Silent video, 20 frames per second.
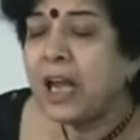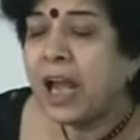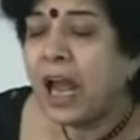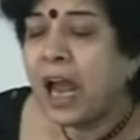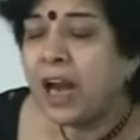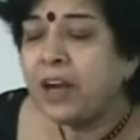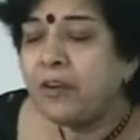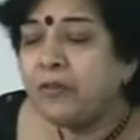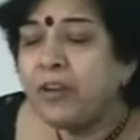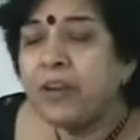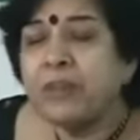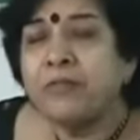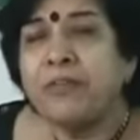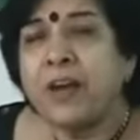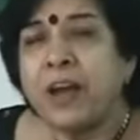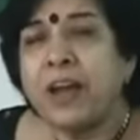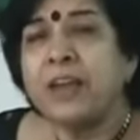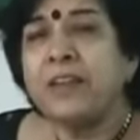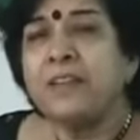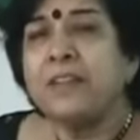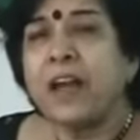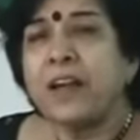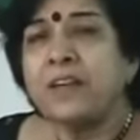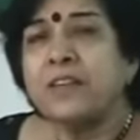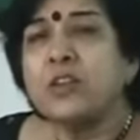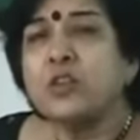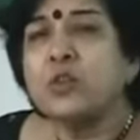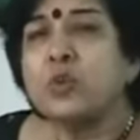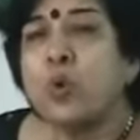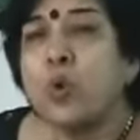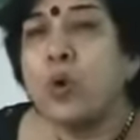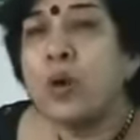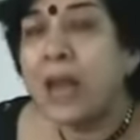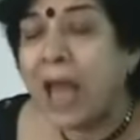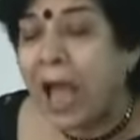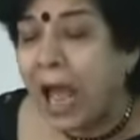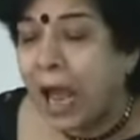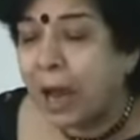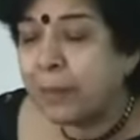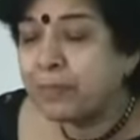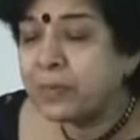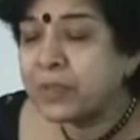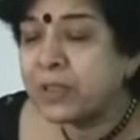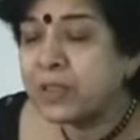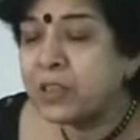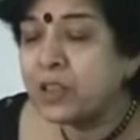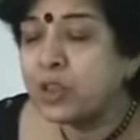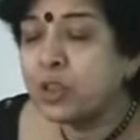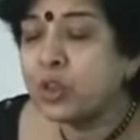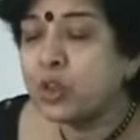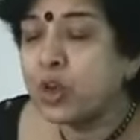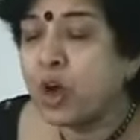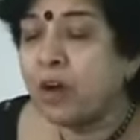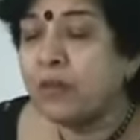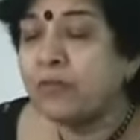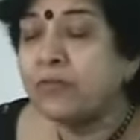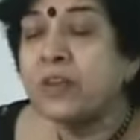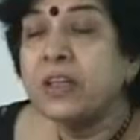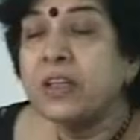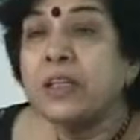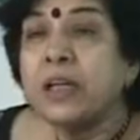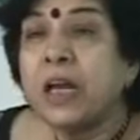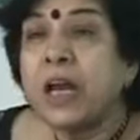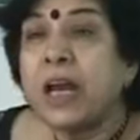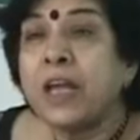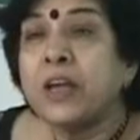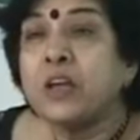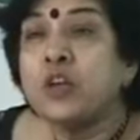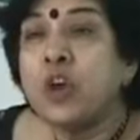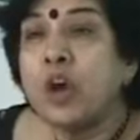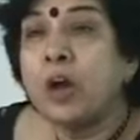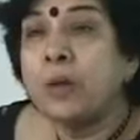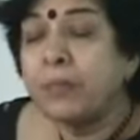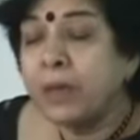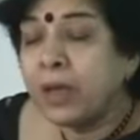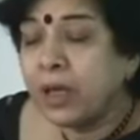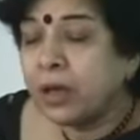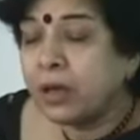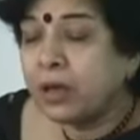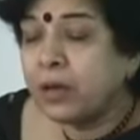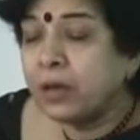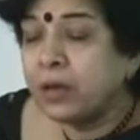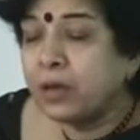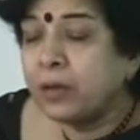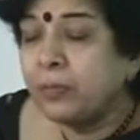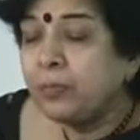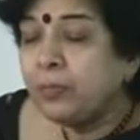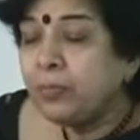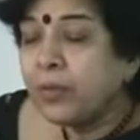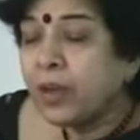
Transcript: And we find that this whole absence of economic uh,